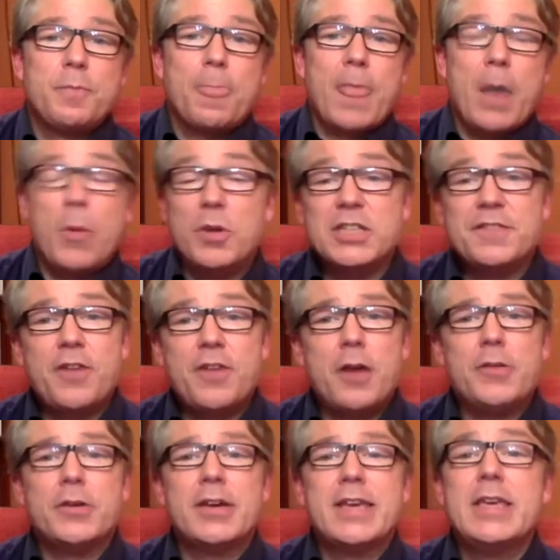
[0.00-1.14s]
And when his
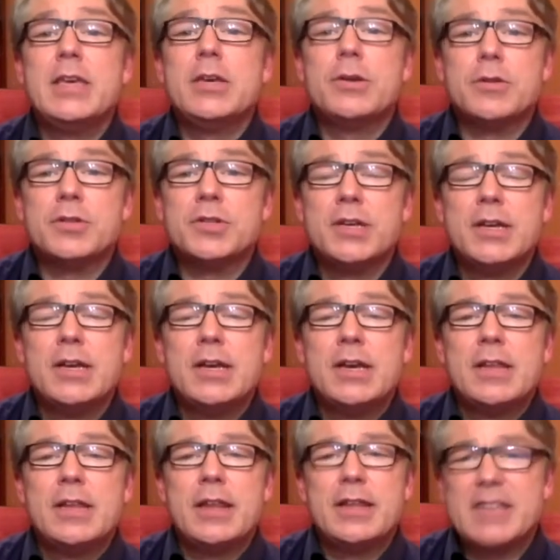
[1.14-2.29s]
father hears
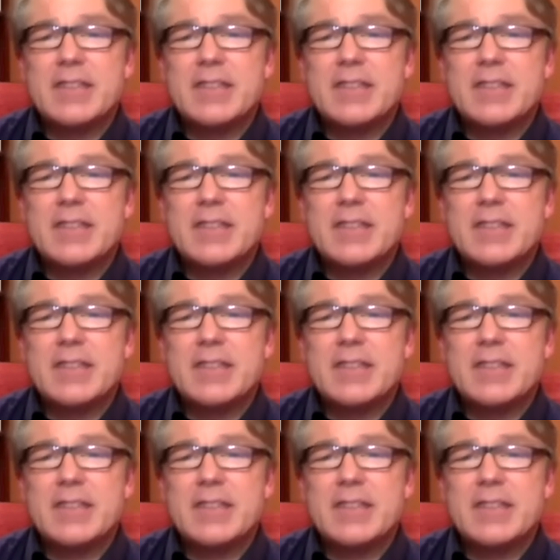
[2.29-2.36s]
that his